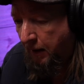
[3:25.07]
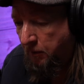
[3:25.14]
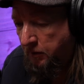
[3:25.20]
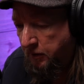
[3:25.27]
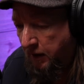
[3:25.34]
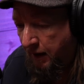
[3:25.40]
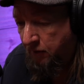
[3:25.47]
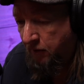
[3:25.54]
When
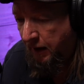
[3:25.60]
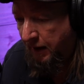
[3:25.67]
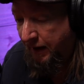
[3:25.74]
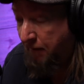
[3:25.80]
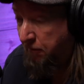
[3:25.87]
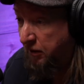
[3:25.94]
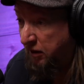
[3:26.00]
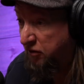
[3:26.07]
you have like
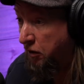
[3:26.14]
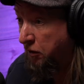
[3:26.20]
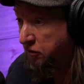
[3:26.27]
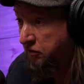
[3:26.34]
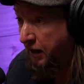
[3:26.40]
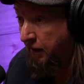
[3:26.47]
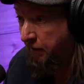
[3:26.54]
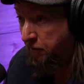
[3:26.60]
Netflix goes
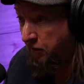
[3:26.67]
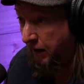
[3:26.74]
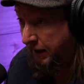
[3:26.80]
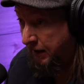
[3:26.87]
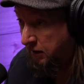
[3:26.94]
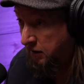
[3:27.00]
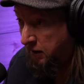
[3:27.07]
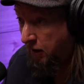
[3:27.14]
down for
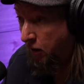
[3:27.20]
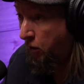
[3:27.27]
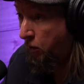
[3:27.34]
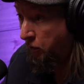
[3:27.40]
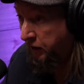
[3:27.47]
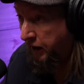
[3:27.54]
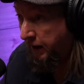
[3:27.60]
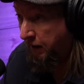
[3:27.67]
like a
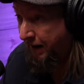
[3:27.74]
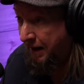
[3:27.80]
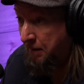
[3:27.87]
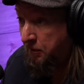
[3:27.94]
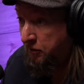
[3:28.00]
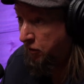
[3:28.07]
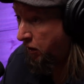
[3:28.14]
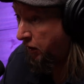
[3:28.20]
whole day, or
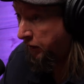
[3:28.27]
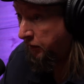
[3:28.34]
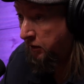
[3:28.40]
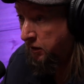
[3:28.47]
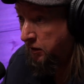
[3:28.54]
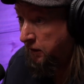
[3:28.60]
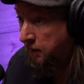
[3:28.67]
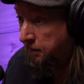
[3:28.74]
Amazon,
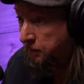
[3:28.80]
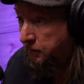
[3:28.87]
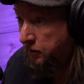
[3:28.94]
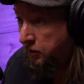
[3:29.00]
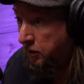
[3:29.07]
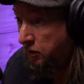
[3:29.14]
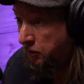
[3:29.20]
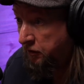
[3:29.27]

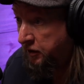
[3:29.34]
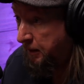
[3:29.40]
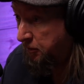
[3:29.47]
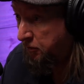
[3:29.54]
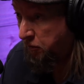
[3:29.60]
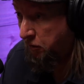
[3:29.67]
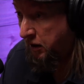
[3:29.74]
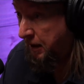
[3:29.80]
dips
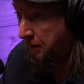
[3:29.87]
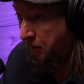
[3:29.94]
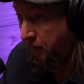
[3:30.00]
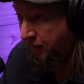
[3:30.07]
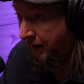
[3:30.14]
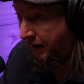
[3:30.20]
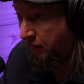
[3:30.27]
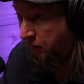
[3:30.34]
for a couple of
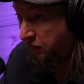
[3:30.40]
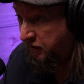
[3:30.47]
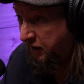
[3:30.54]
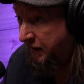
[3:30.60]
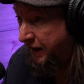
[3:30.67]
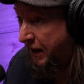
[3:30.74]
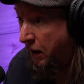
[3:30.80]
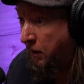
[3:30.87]
hours, and
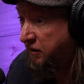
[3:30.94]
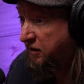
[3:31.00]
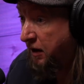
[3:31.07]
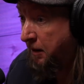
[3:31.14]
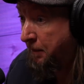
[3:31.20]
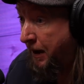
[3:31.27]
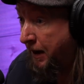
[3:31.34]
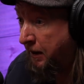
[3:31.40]
then they always
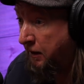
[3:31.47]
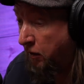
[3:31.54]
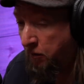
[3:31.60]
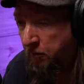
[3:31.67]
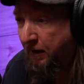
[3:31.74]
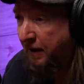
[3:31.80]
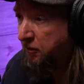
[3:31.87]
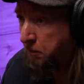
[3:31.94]
come back. Or
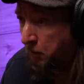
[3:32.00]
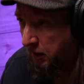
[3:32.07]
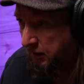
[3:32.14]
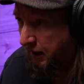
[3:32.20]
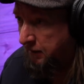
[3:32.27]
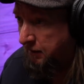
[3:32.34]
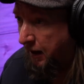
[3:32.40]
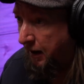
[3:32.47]
Facebook
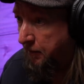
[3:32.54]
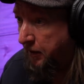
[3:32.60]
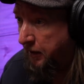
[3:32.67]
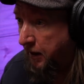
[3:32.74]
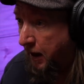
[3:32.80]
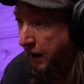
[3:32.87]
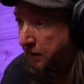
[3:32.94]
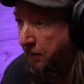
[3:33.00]
that time that
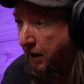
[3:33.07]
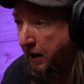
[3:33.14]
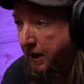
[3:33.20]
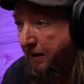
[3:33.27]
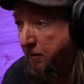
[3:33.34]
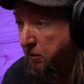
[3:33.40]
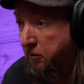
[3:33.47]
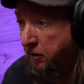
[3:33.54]
died, right?
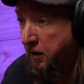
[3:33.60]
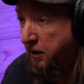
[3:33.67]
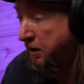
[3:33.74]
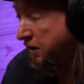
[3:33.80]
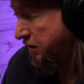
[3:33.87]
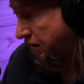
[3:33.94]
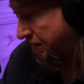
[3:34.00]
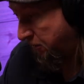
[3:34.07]
Everyone
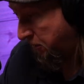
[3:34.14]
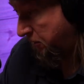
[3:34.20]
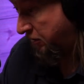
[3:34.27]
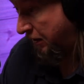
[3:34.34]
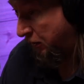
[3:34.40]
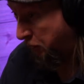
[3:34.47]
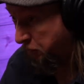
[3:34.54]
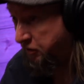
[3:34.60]
was
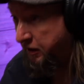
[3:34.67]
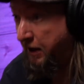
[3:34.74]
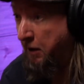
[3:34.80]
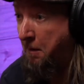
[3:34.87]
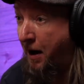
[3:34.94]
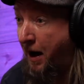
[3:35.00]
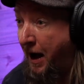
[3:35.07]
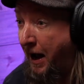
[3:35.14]
like losing their mind.